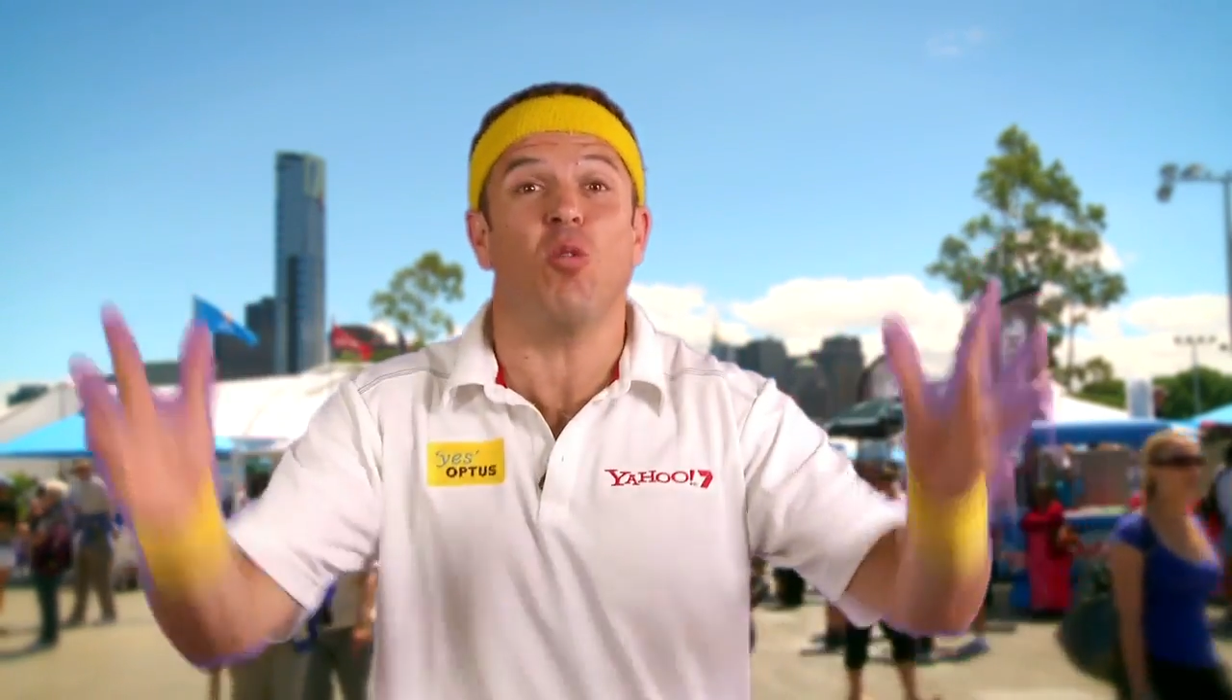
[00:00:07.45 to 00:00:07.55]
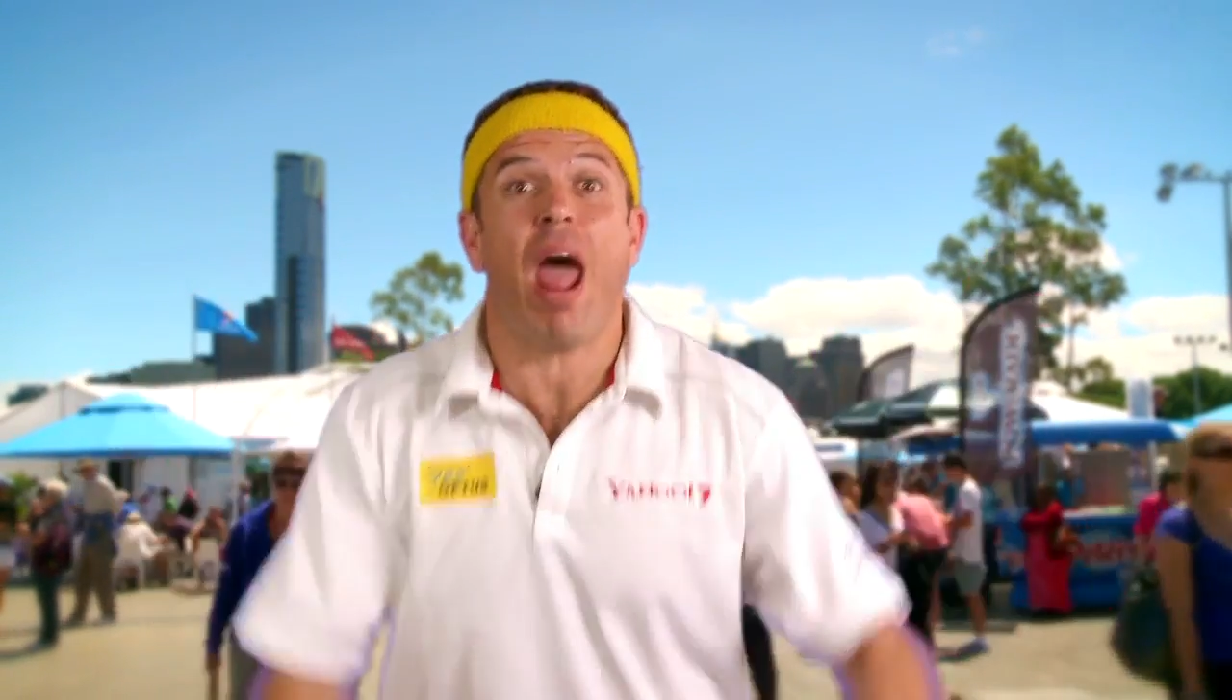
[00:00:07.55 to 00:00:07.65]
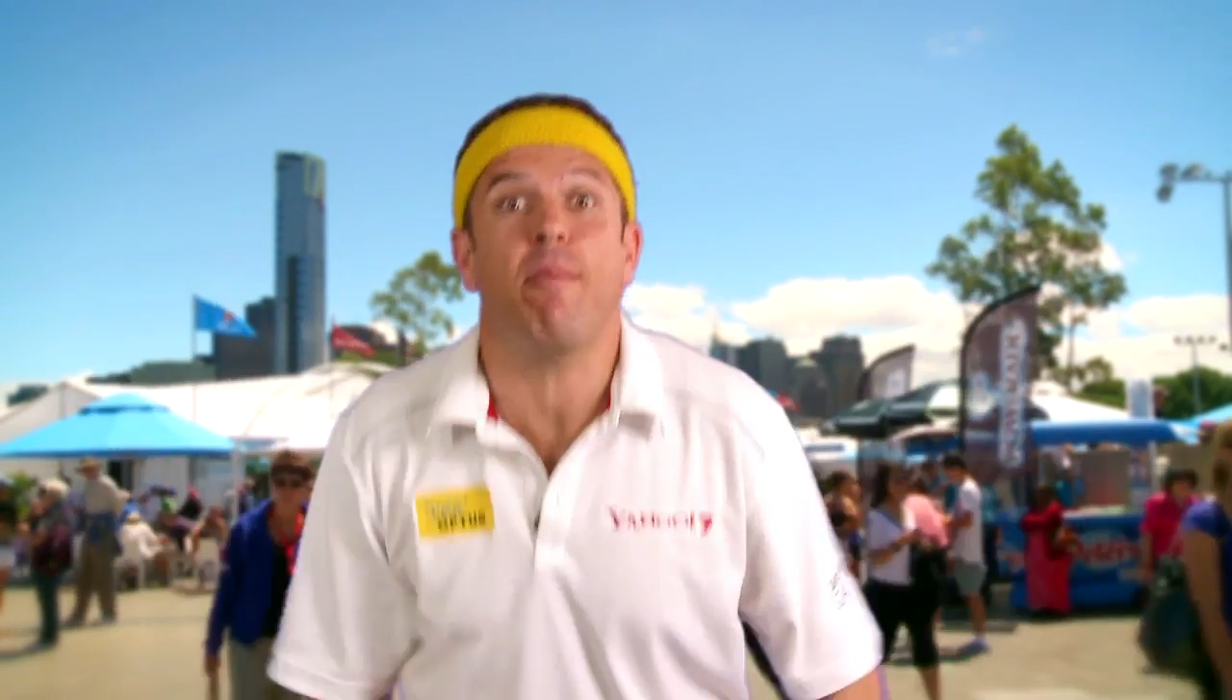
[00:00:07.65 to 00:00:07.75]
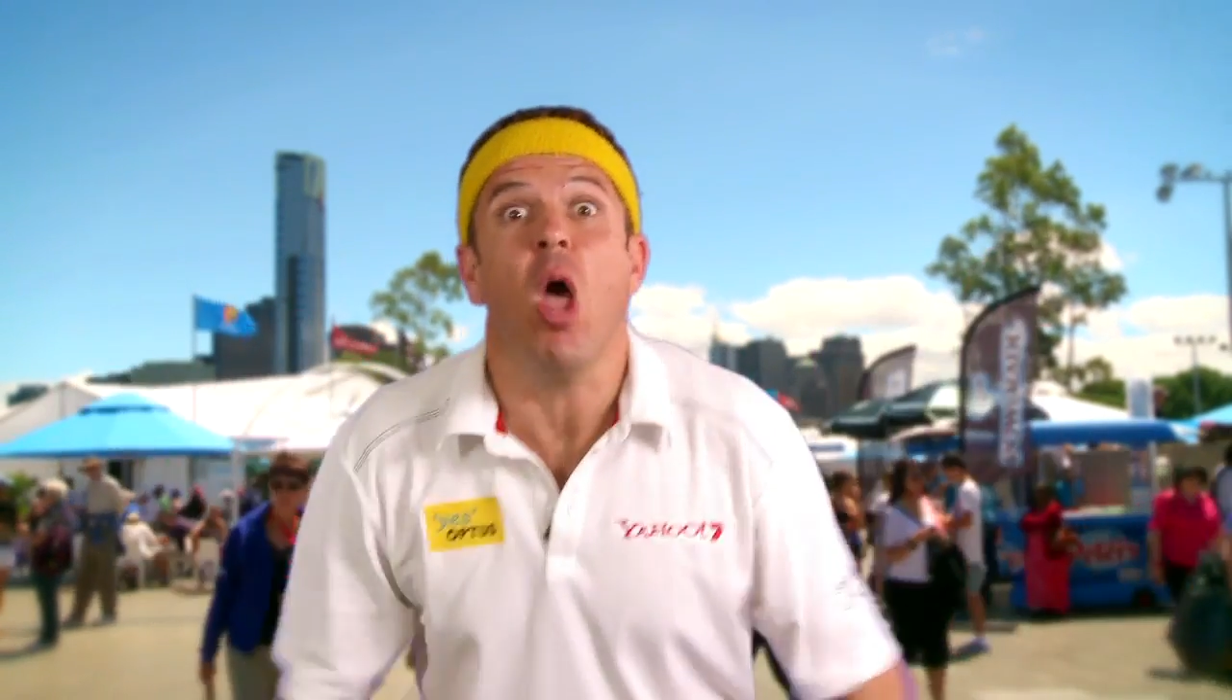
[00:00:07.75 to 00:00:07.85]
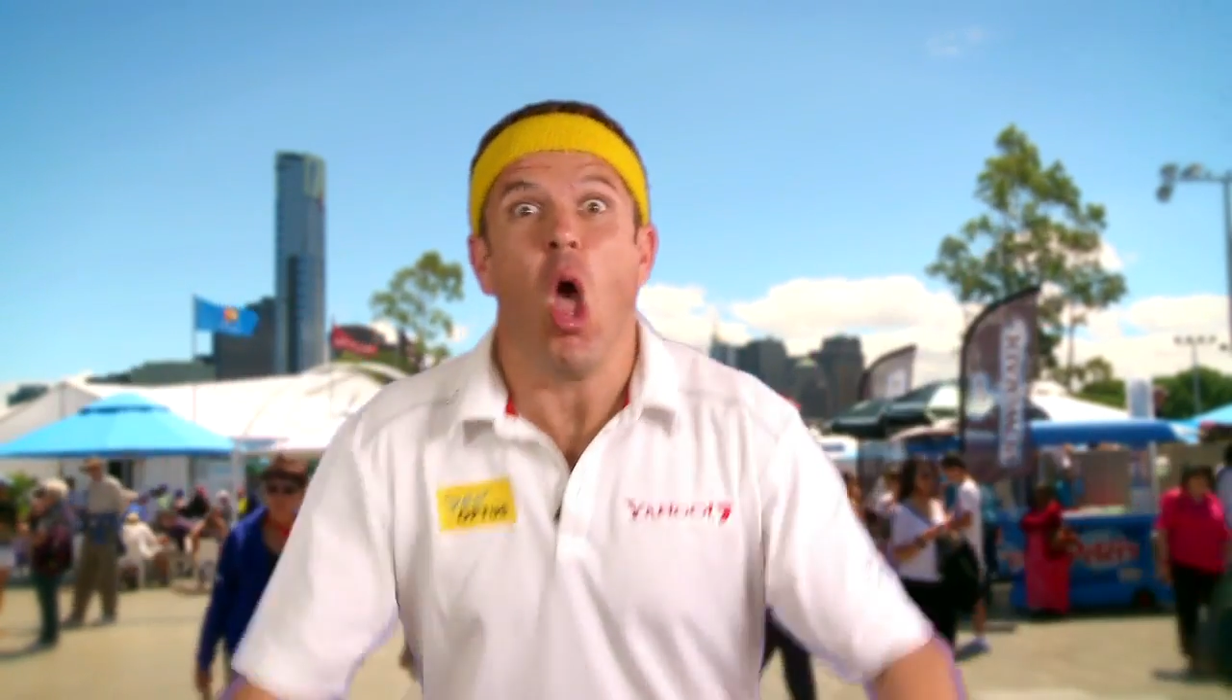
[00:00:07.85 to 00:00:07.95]

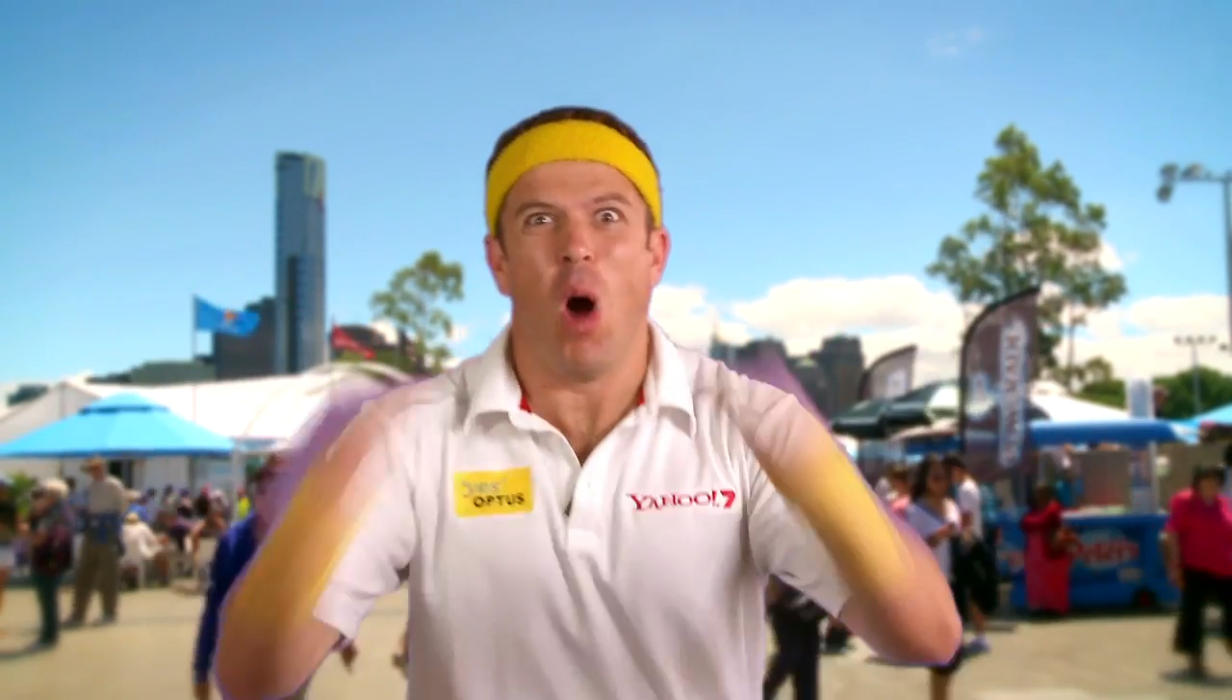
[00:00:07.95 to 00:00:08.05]
wrap.